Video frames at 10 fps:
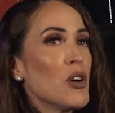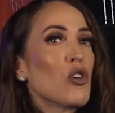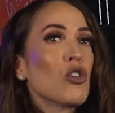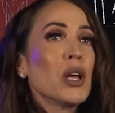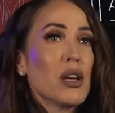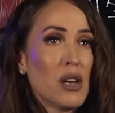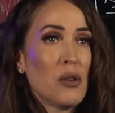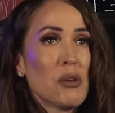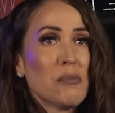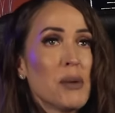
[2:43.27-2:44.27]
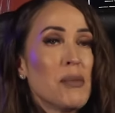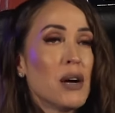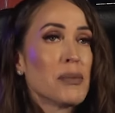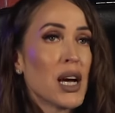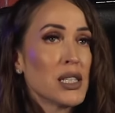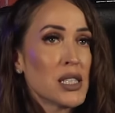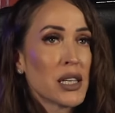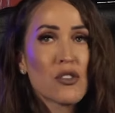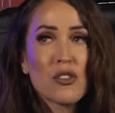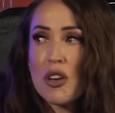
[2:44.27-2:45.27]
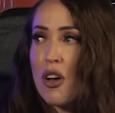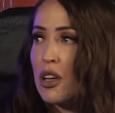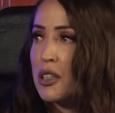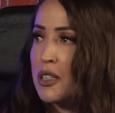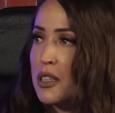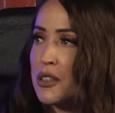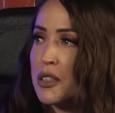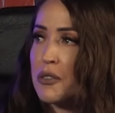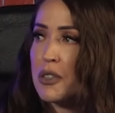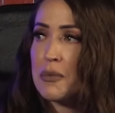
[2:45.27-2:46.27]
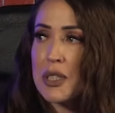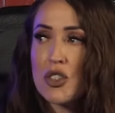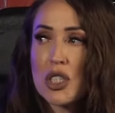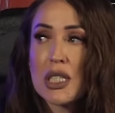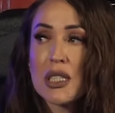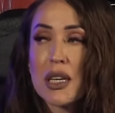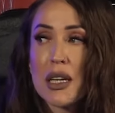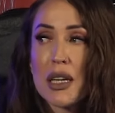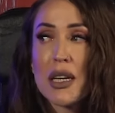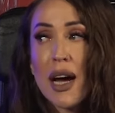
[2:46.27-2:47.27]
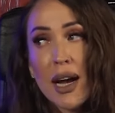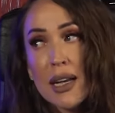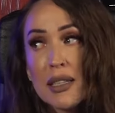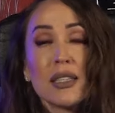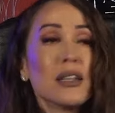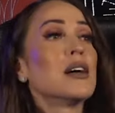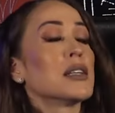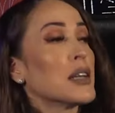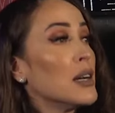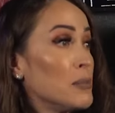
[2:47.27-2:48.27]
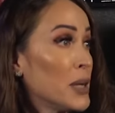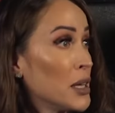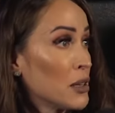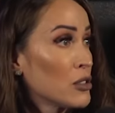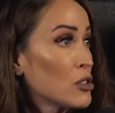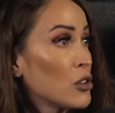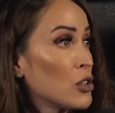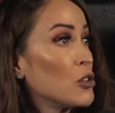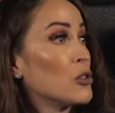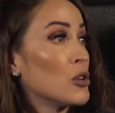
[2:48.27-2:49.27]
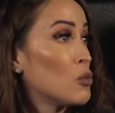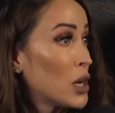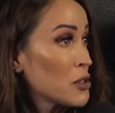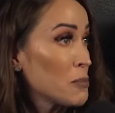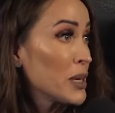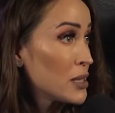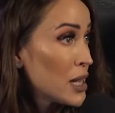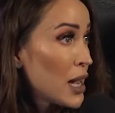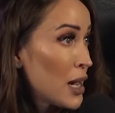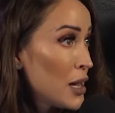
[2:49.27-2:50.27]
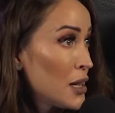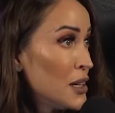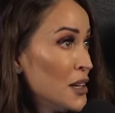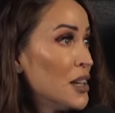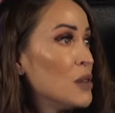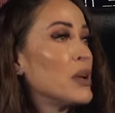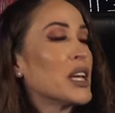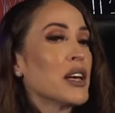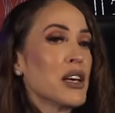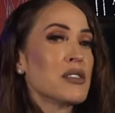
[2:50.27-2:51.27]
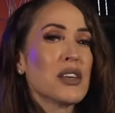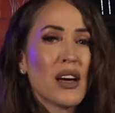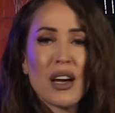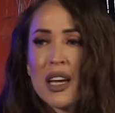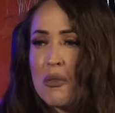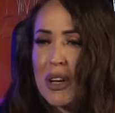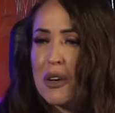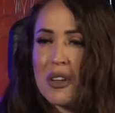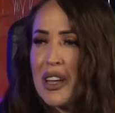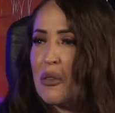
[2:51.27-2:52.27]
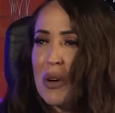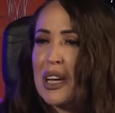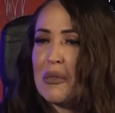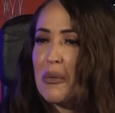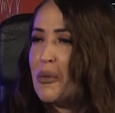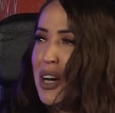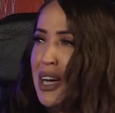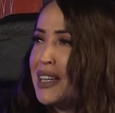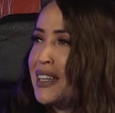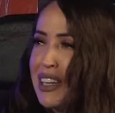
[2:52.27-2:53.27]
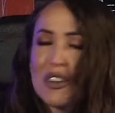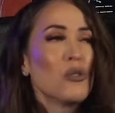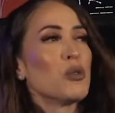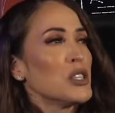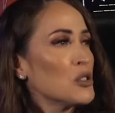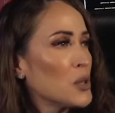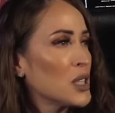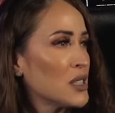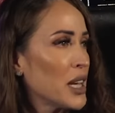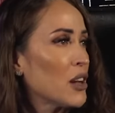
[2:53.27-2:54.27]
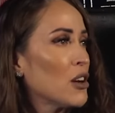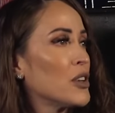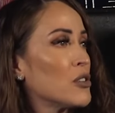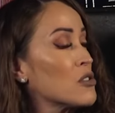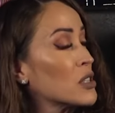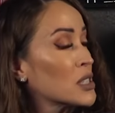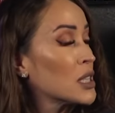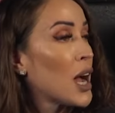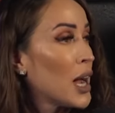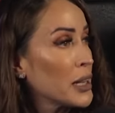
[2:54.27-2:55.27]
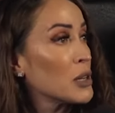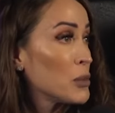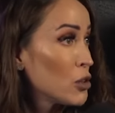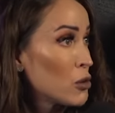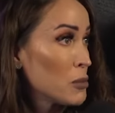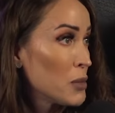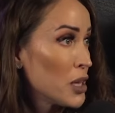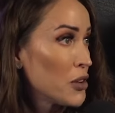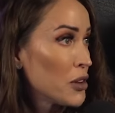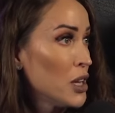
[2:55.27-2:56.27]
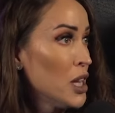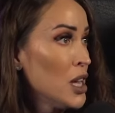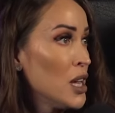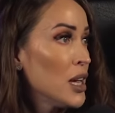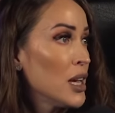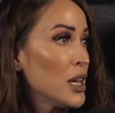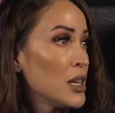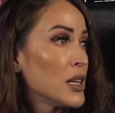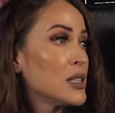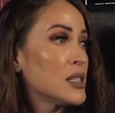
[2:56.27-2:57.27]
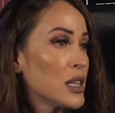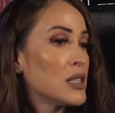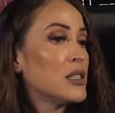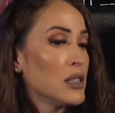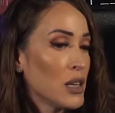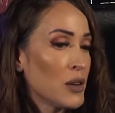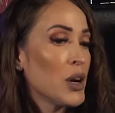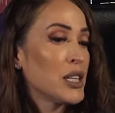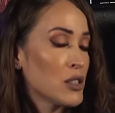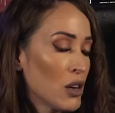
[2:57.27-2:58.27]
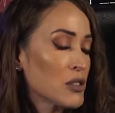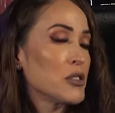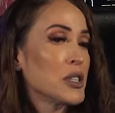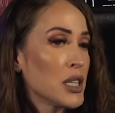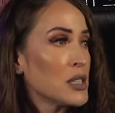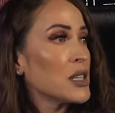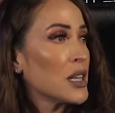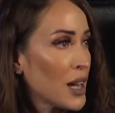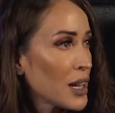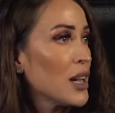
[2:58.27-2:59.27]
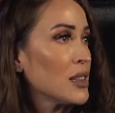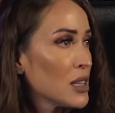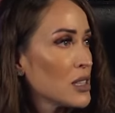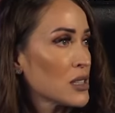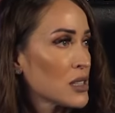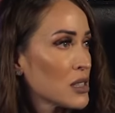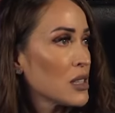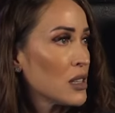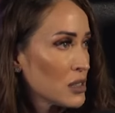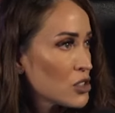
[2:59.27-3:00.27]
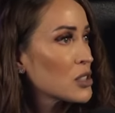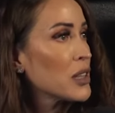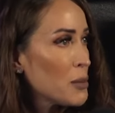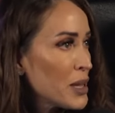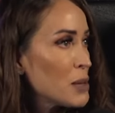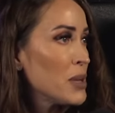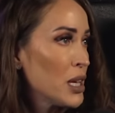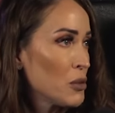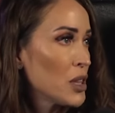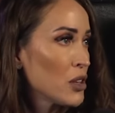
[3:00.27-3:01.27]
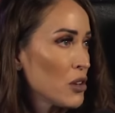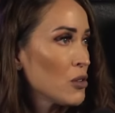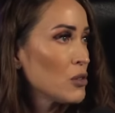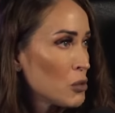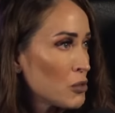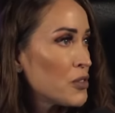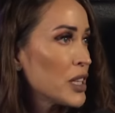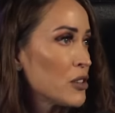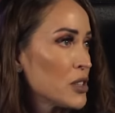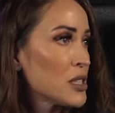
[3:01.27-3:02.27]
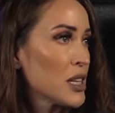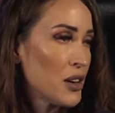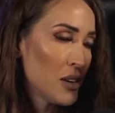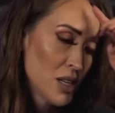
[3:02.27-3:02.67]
early on when my mom got sick, she called us into the room and she said, I did not come here so you could watch me die. Mm. Because, and we were like, wait, what? You know, we just want to take care of you. And she said, I am your mother. And I said, I talked to her and I said, I got this. Right. Just let me be with you. We'll figure this out.